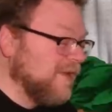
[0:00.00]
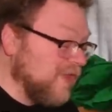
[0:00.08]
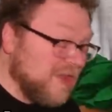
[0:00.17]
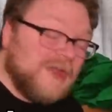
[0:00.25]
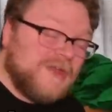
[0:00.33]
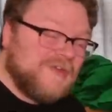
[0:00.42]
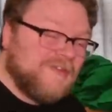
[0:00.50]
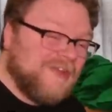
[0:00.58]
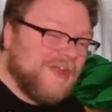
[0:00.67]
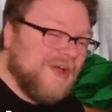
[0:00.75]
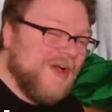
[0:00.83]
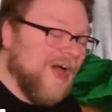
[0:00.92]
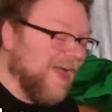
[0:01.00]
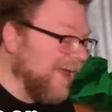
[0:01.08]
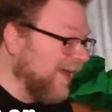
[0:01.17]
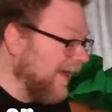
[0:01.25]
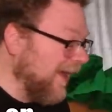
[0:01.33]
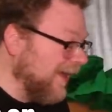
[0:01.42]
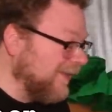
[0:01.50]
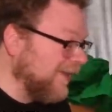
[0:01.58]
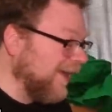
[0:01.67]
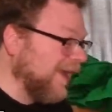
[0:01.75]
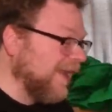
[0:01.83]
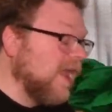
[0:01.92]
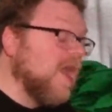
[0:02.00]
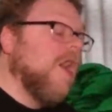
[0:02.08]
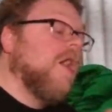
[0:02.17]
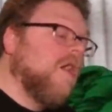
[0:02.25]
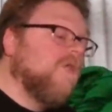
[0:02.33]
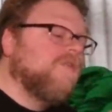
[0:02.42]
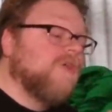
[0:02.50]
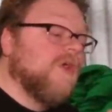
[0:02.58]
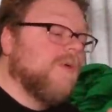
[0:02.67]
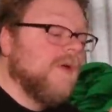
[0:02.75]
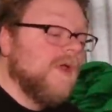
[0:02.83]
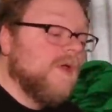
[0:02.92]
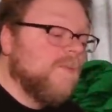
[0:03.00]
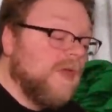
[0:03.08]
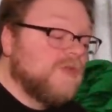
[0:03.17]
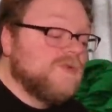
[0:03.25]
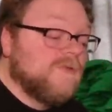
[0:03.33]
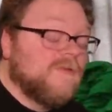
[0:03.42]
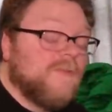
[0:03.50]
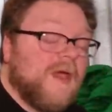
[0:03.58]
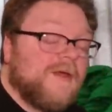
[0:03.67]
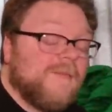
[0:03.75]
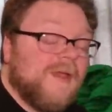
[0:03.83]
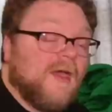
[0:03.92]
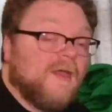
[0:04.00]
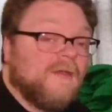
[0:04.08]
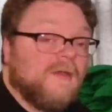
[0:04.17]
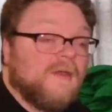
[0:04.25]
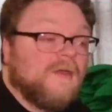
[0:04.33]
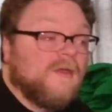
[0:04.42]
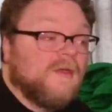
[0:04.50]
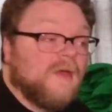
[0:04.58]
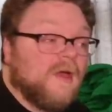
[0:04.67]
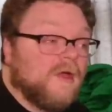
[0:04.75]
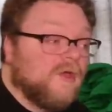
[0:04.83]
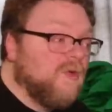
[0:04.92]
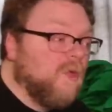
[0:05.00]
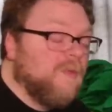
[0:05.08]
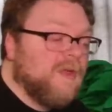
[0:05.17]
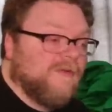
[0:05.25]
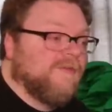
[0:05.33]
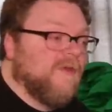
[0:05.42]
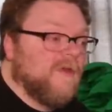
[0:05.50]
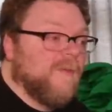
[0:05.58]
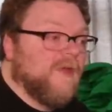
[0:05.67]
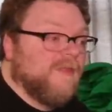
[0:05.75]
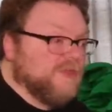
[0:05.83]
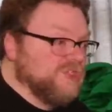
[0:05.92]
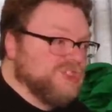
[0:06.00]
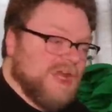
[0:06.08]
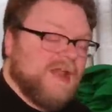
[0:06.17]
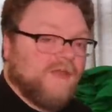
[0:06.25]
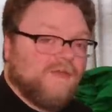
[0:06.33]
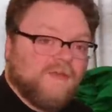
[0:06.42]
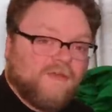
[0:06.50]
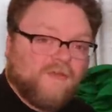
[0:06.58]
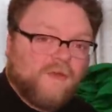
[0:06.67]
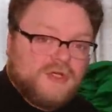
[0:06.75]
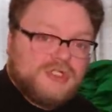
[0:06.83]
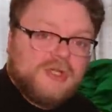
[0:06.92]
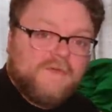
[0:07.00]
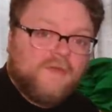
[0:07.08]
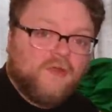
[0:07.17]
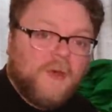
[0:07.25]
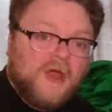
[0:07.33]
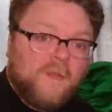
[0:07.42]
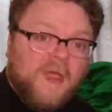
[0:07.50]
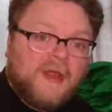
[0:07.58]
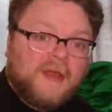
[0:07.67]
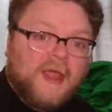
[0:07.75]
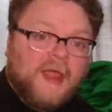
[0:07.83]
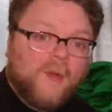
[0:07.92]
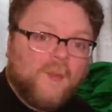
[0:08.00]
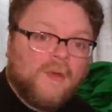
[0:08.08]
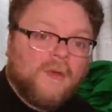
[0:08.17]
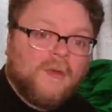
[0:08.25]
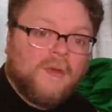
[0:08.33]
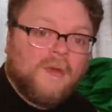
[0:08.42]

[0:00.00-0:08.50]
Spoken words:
It's an interesting hook. I dig it. Also, Pictures of Spider-Man could be a song about the Genesis version of the Spider-Man game.